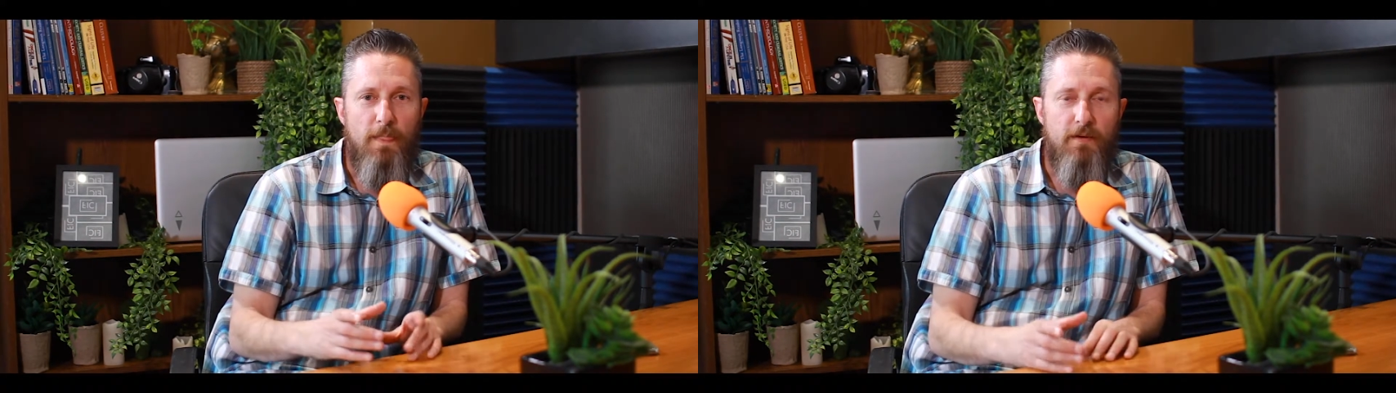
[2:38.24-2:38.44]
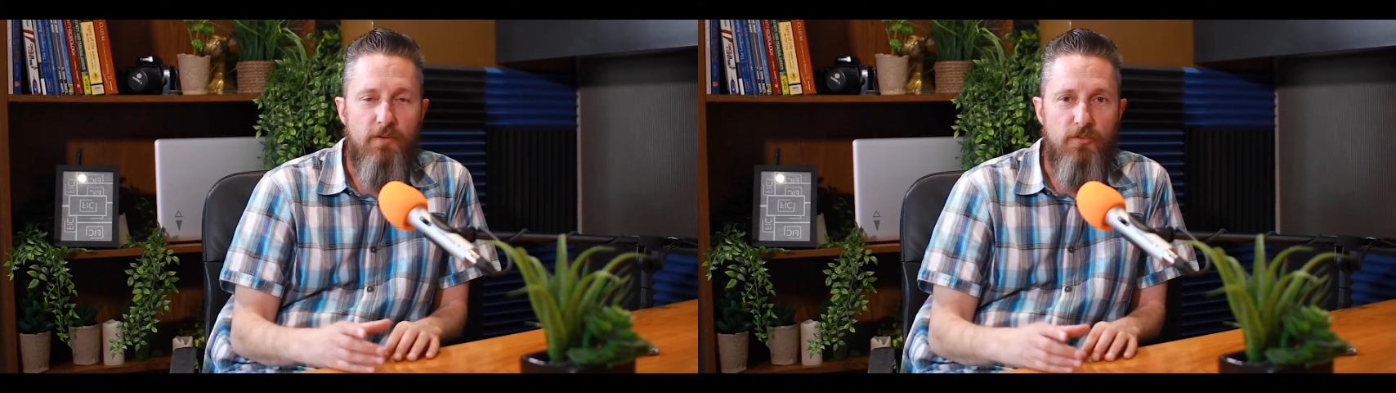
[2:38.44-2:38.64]

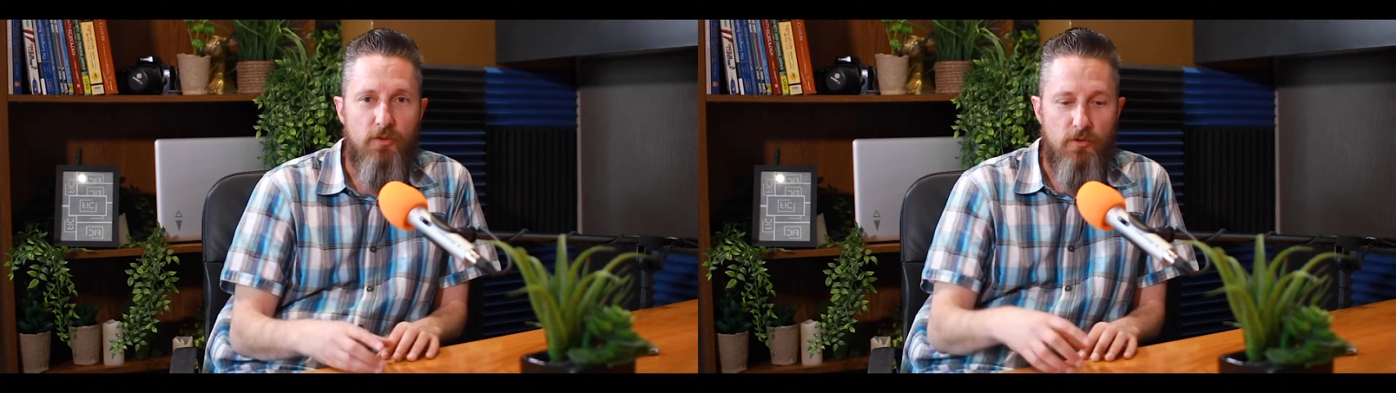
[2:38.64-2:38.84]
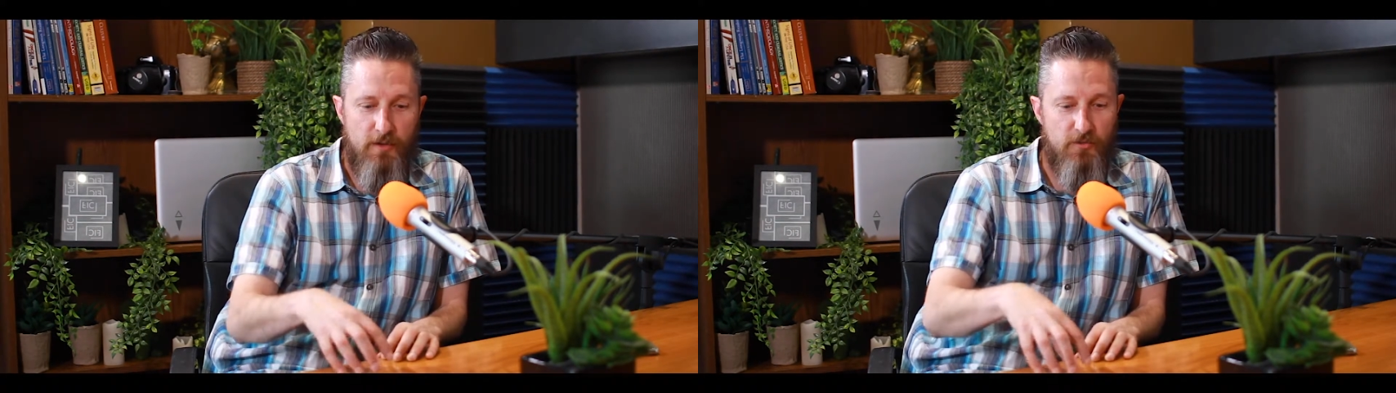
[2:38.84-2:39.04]
is
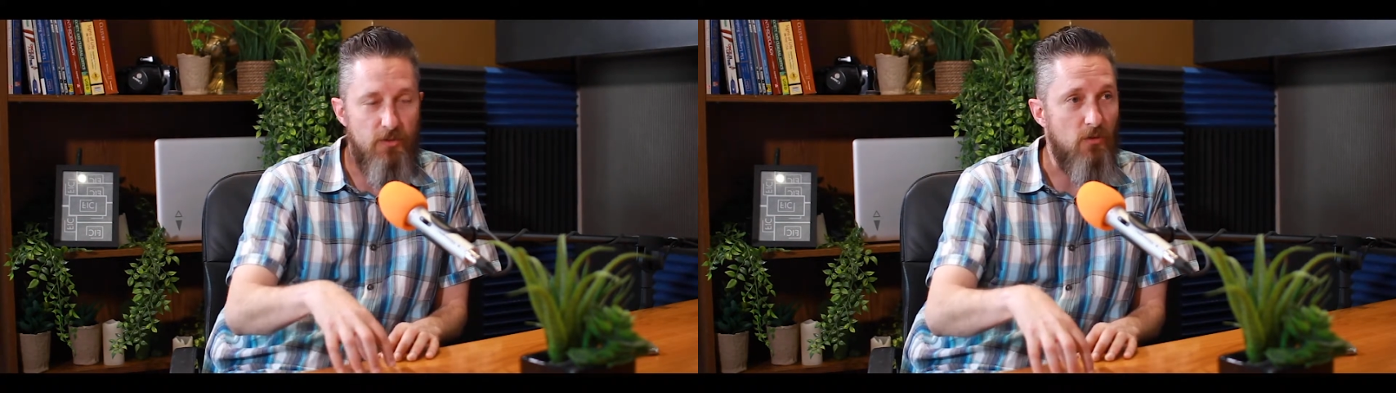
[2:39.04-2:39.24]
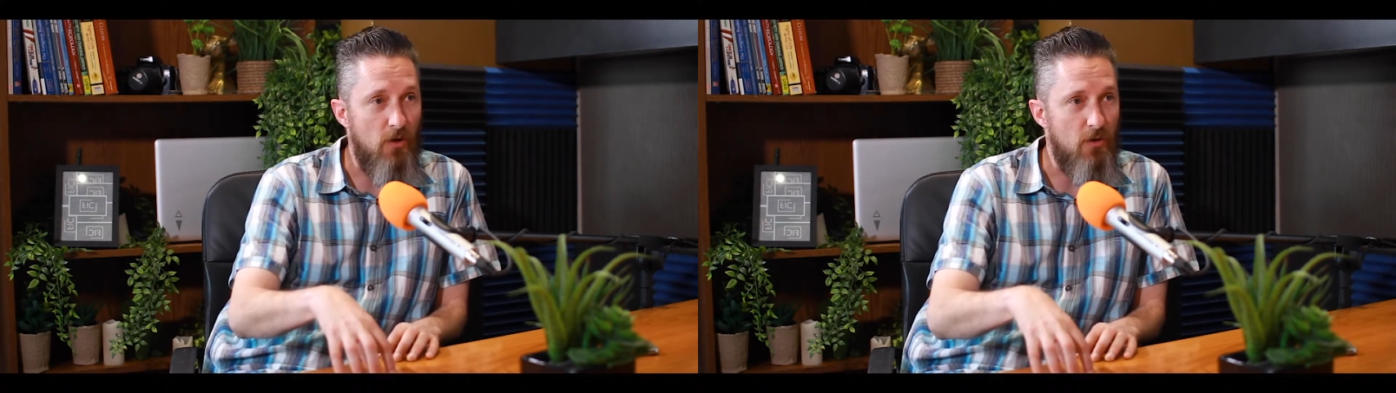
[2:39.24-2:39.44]
your is
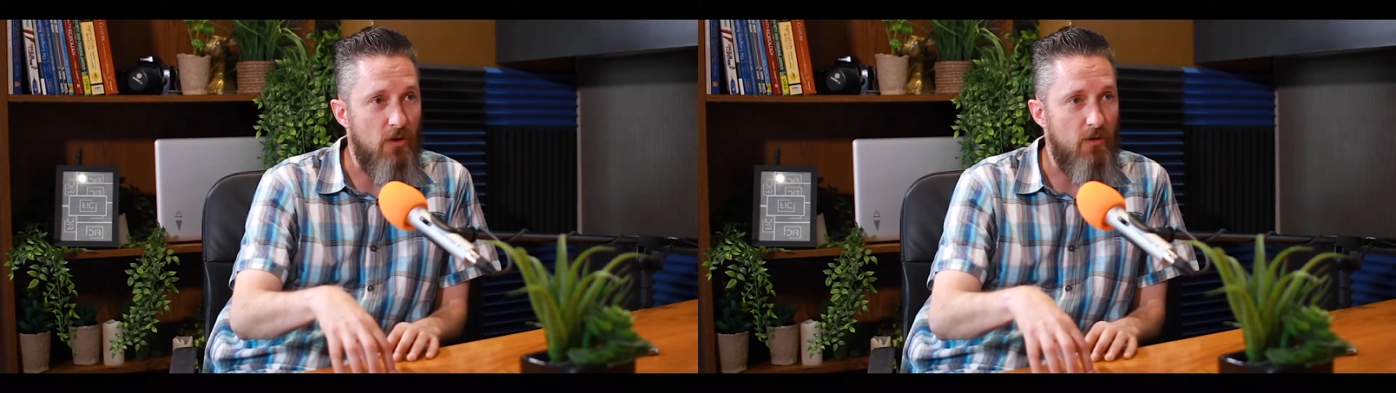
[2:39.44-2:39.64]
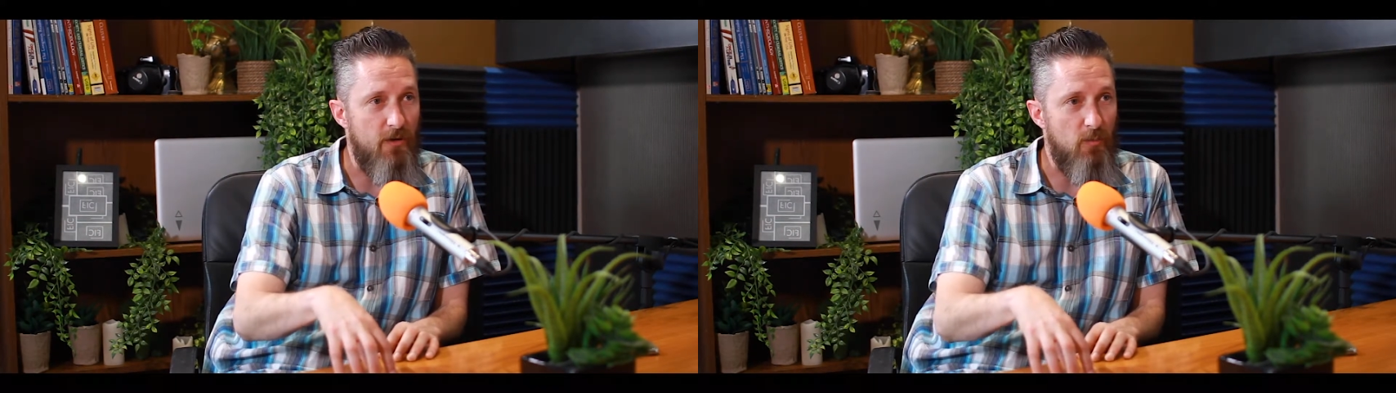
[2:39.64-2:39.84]
your
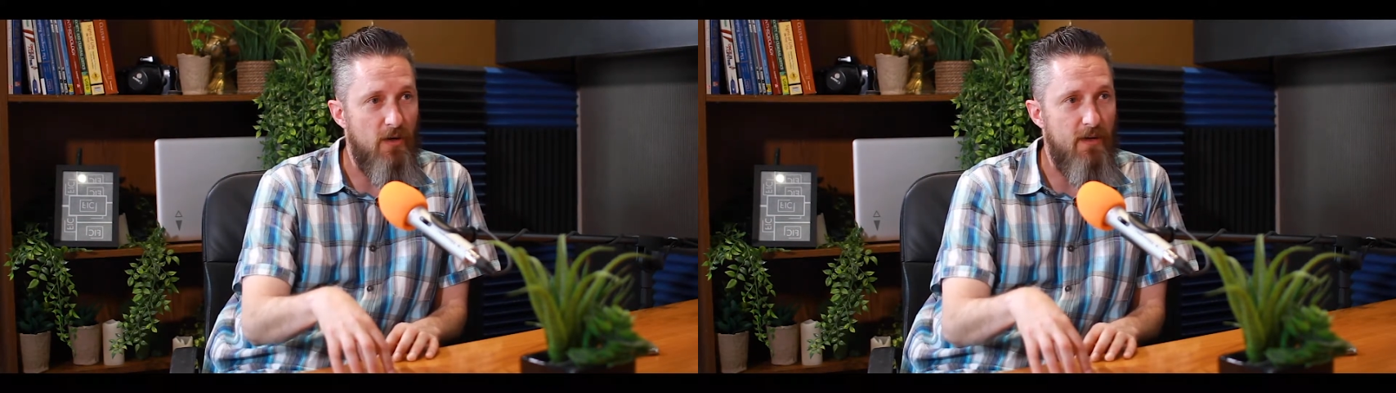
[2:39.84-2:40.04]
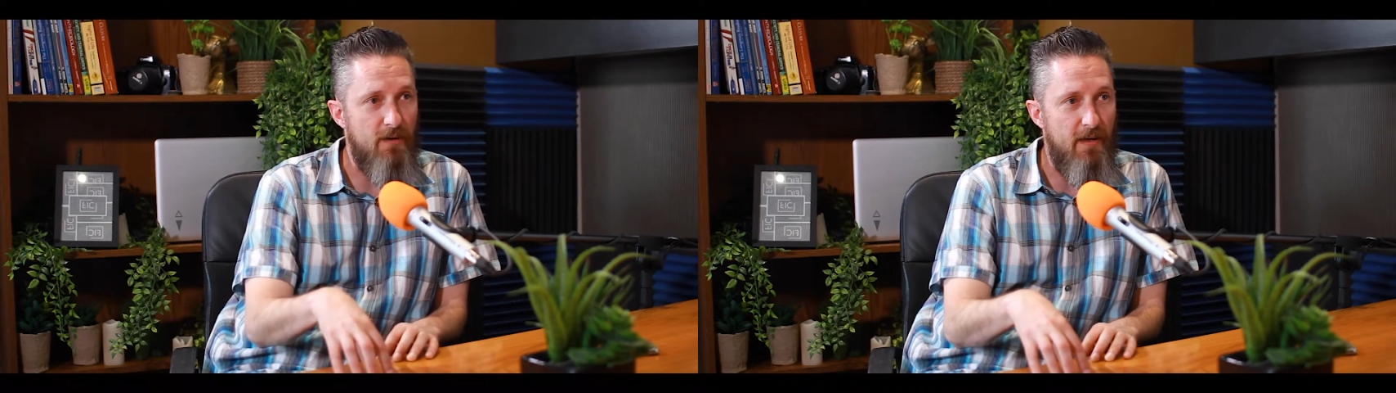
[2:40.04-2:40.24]
logo and your
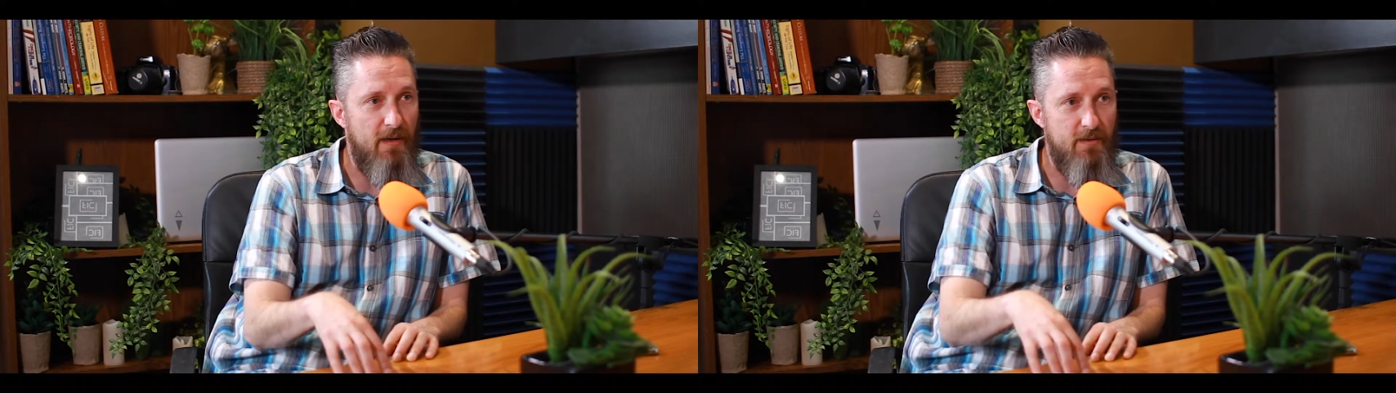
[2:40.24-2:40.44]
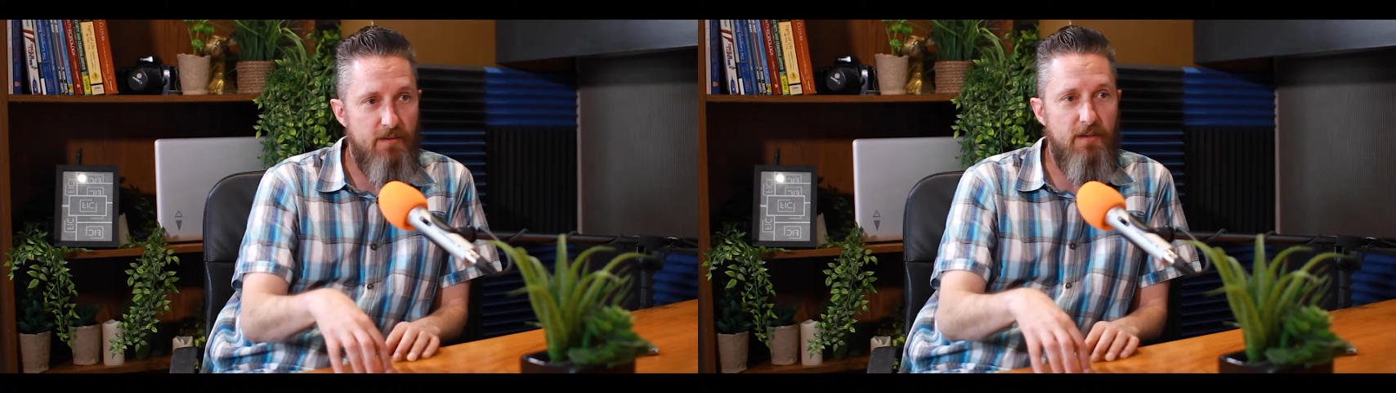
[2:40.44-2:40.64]
brand
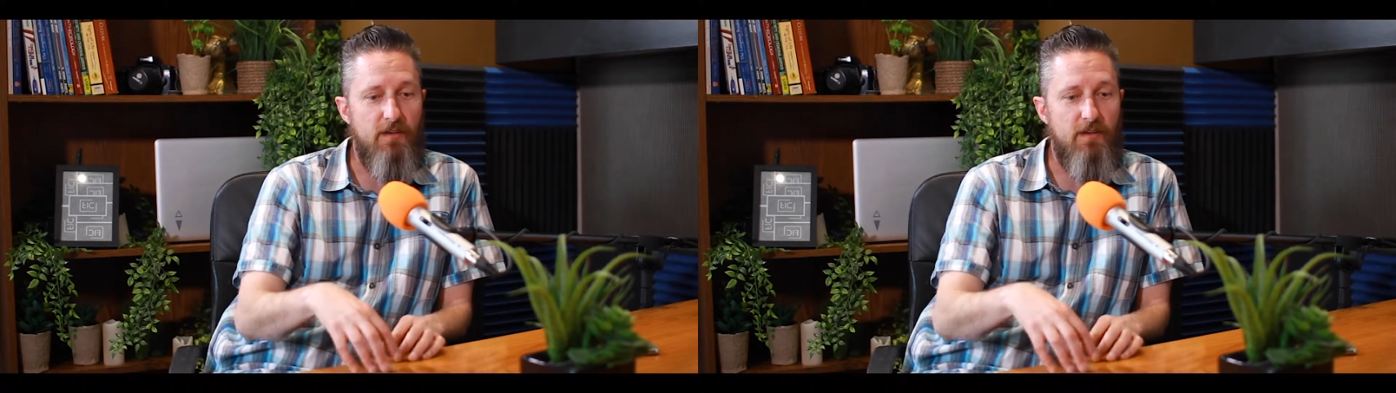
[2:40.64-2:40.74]
identity,